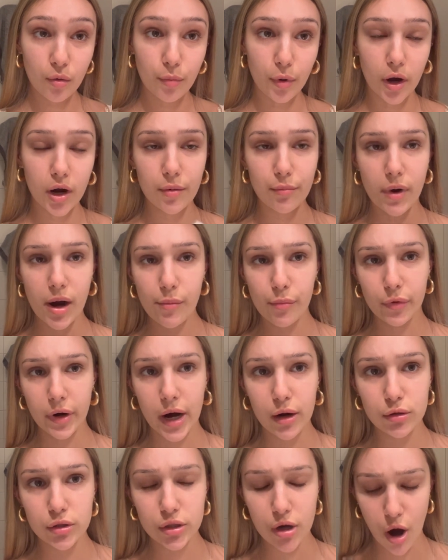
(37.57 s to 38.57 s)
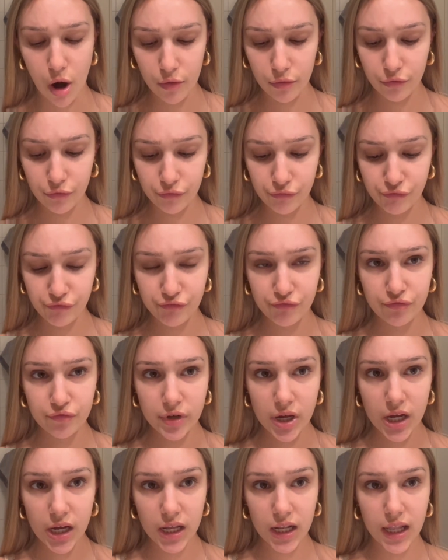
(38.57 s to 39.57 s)
burned my brows off
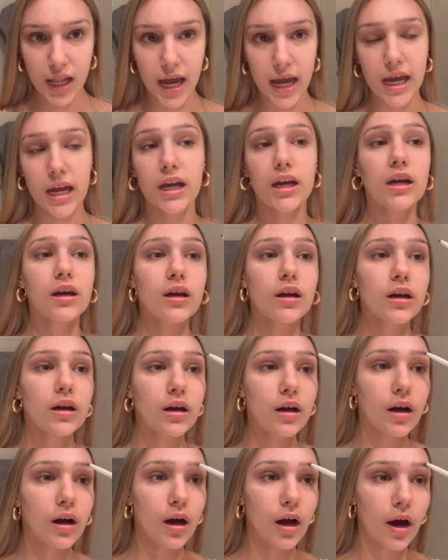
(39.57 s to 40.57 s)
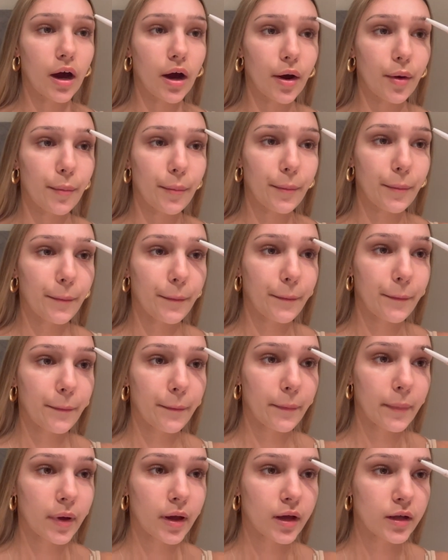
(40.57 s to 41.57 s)
like 2
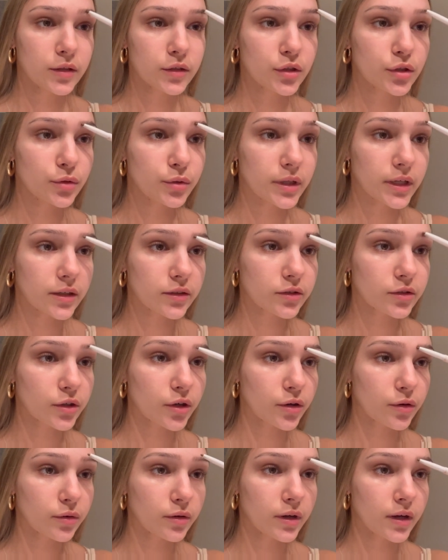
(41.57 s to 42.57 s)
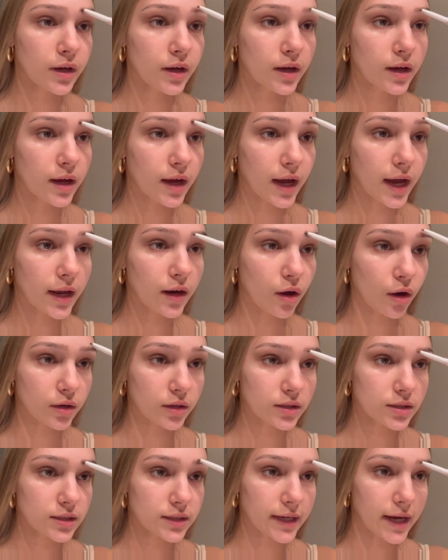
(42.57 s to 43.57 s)
years ago, and
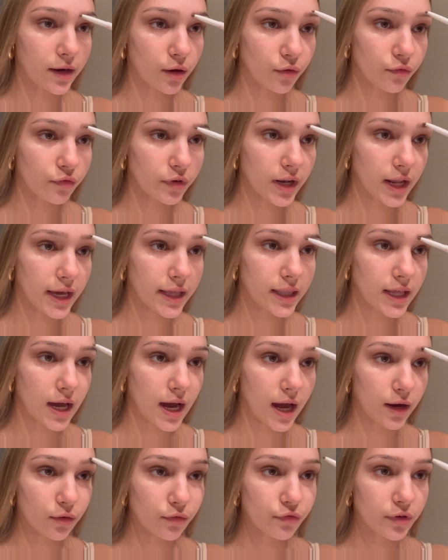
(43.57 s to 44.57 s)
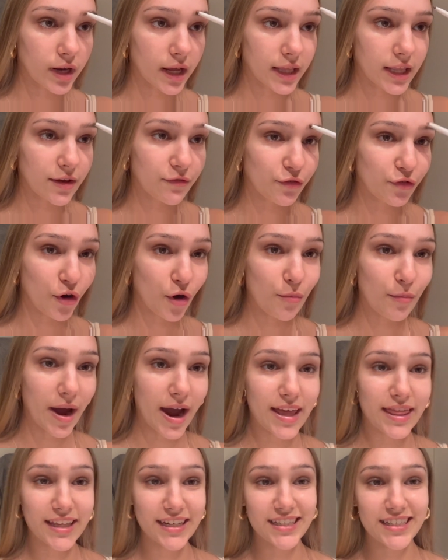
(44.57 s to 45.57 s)
honestly I don't feel like they've grown back the